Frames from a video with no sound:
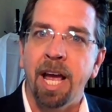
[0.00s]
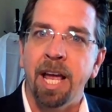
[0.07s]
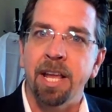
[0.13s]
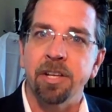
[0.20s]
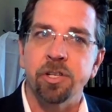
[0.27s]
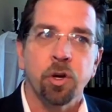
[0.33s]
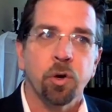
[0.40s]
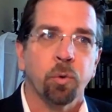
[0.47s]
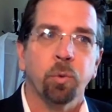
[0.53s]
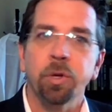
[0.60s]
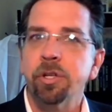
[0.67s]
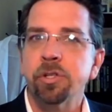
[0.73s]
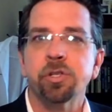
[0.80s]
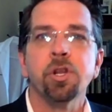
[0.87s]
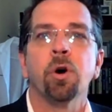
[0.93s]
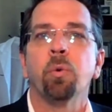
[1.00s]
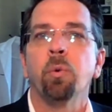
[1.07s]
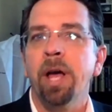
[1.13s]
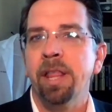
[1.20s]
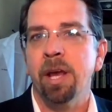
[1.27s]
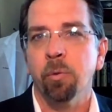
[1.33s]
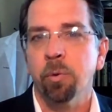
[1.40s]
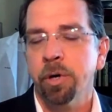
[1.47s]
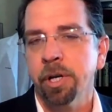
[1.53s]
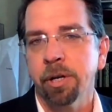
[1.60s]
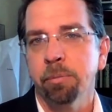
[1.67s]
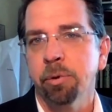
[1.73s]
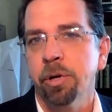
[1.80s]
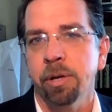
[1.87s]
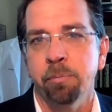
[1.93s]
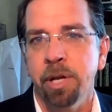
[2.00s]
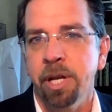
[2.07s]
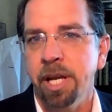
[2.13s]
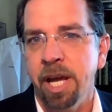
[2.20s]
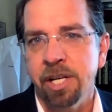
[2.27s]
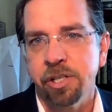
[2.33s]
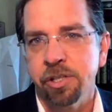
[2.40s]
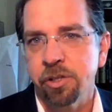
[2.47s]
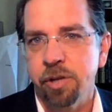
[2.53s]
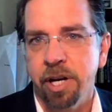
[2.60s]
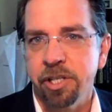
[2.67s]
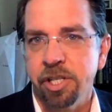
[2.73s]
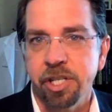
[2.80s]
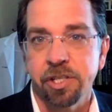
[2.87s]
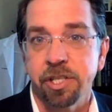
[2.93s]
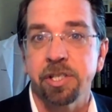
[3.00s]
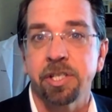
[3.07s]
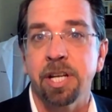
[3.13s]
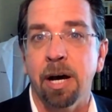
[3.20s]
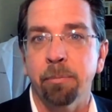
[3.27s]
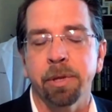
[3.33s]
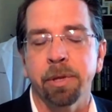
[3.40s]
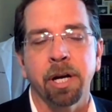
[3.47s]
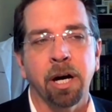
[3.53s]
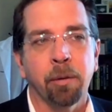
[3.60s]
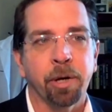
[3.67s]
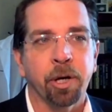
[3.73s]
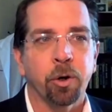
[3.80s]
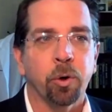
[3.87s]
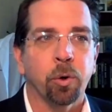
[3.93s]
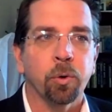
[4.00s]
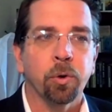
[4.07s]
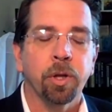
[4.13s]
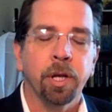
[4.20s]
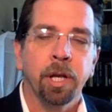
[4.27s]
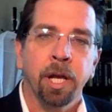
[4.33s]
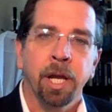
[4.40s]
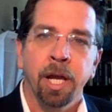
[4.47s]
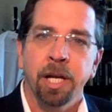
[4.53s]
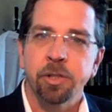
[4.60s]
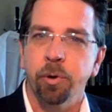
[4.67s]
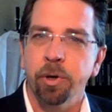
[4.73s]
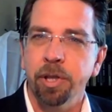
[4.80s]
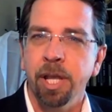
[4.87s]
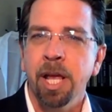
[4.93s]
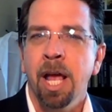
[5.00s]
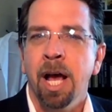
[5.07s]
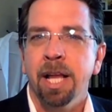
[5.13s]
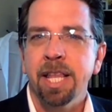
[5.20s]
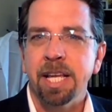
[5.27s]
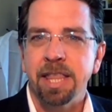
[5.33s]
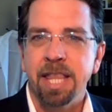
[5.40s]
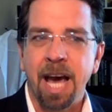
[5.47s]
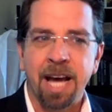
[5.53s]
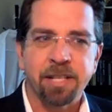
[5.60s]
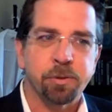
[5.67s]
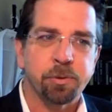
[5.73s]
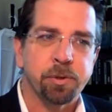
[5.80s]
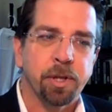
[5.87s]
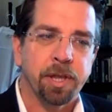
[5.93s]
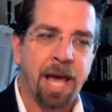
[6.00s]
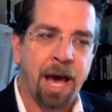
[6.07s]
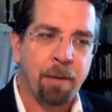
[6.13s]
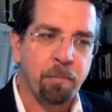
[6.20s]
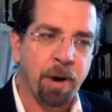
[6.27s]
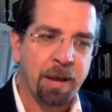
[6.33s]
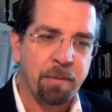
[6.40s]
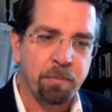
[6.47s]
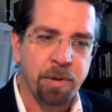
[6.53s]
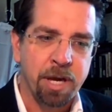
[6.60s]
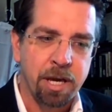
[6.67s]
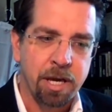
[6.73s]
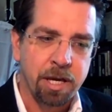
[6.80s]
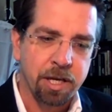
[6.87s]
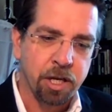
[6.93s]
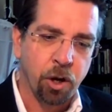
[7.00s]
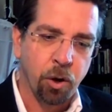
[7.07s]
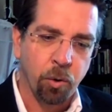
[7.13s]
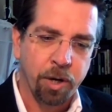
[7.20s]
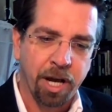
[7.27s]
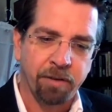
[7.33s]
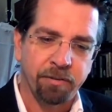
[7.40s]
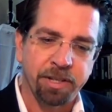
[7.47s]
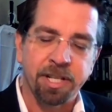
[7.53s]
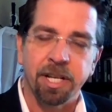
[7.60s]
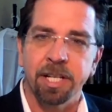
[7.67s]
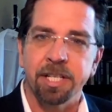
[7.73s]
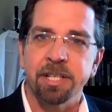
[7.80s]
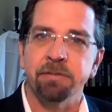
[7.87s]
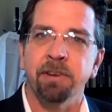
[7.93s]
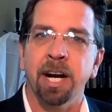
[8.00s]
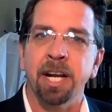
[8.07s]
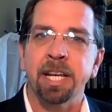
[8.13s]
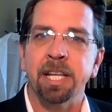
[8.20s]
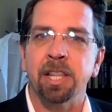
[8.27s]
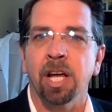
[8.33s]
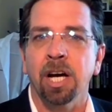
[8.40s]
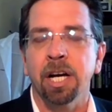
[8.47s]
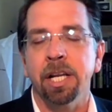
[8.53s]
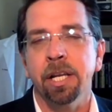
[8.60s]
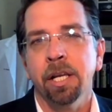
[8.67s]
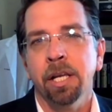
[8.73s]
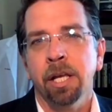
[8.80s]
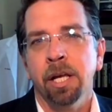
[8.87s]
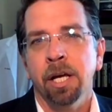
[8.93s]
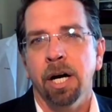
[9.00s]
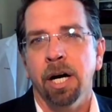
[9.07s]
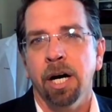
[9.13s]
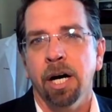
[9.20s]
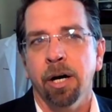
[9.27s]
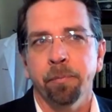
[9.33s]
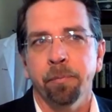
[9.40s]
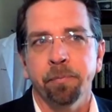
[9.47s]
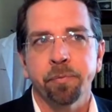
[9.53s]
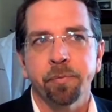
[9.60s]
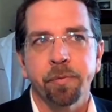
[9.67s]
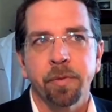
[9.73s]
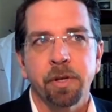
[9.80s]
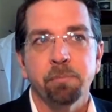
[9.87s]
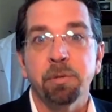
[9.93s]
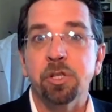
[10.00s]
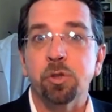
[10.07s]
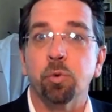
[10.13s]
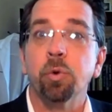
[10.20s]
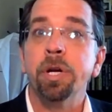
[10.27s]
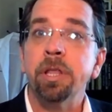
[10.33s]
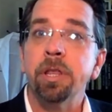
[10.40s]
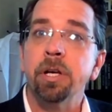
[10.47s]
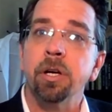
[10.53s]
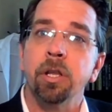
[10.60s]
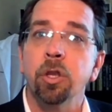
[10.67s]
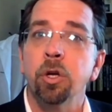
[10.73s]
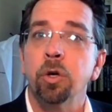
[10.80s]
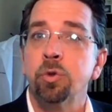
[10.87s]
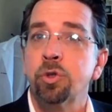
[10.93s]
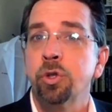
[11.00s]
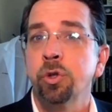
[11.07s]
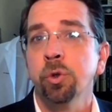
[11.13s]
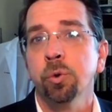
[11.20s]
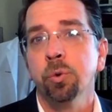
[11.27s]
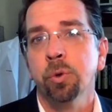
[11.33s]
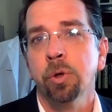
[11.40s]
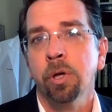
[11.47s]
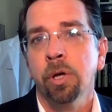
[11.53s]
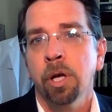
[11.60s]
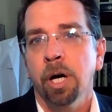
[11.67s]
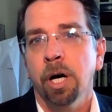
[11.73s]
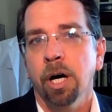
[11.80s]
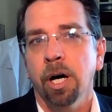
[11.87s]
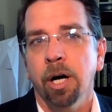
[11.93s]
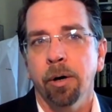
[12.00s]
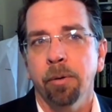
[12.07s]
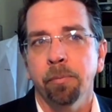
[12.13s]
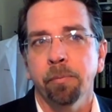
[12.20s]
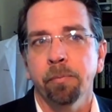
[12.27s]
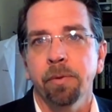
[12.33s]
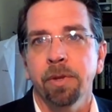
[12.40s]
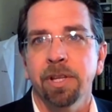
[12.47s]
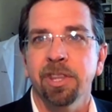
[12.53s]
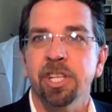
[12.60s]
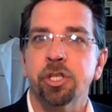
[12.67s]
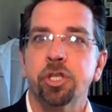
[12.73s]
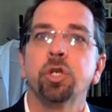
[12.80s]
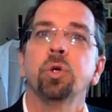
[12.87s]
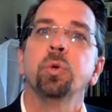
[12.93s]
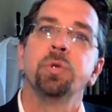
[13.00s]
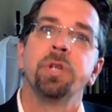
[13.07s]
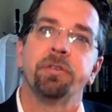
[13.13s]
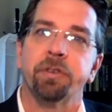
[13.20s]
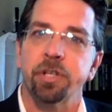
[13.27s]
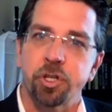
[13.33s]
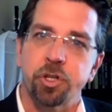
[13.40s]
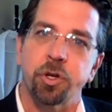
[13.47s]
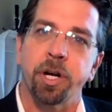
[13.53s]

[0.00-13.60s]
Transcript: And there's no way that we could put in mitigation strategies to stop the common cold. And so I think that might be, kind of a dividing line between those two, the two different